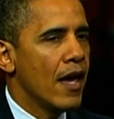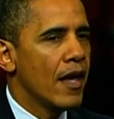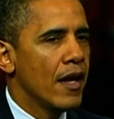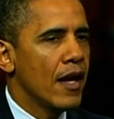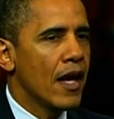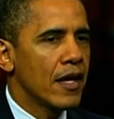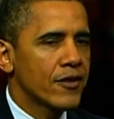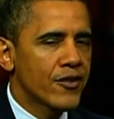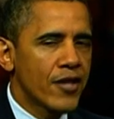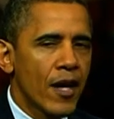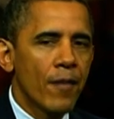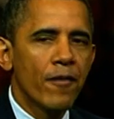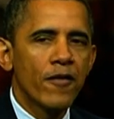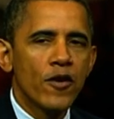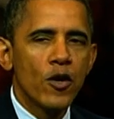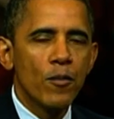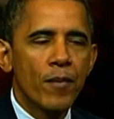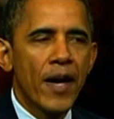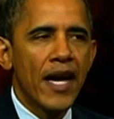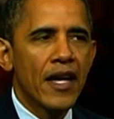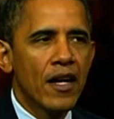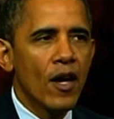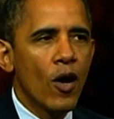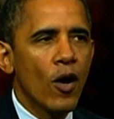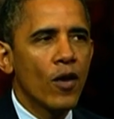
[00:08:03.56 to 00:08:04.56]
Now, some of you
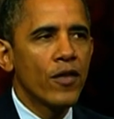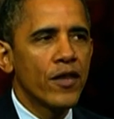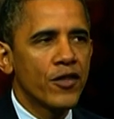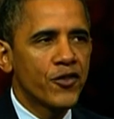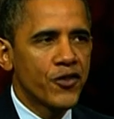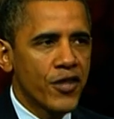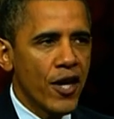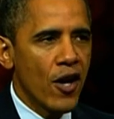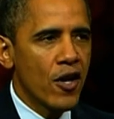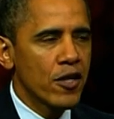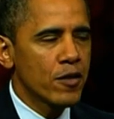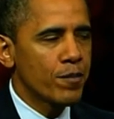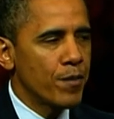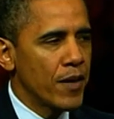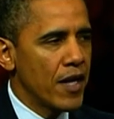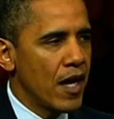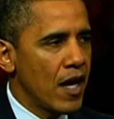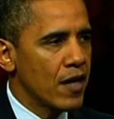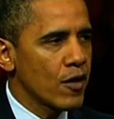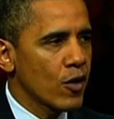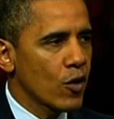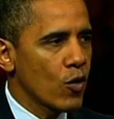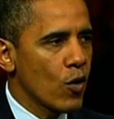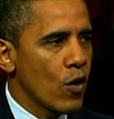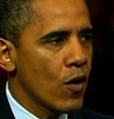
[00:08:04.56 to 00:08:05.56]
may know that Sharon's been
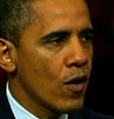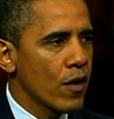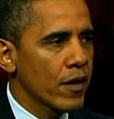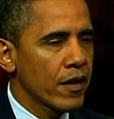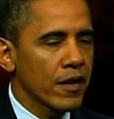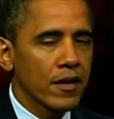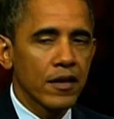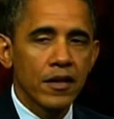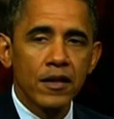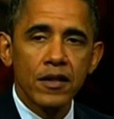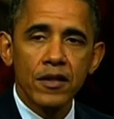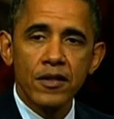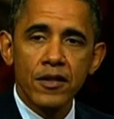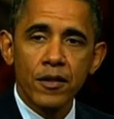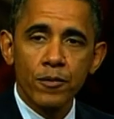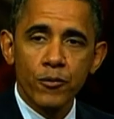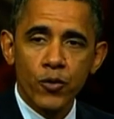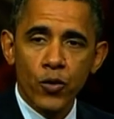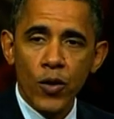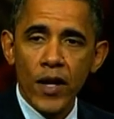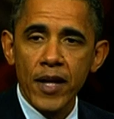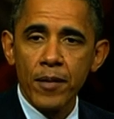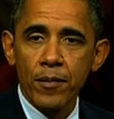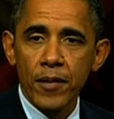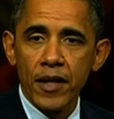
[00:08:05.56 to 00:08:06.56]
undergoing some
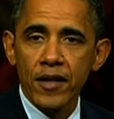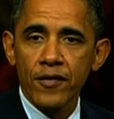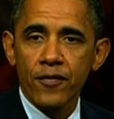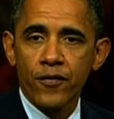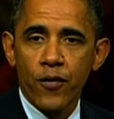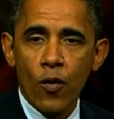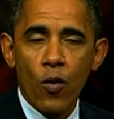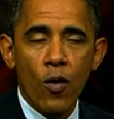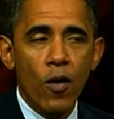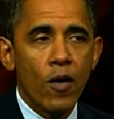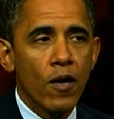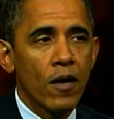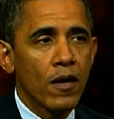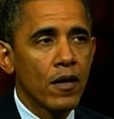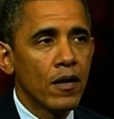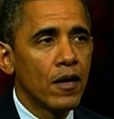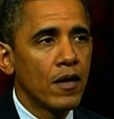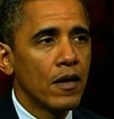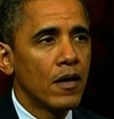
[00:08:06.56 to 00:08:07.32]
treatment for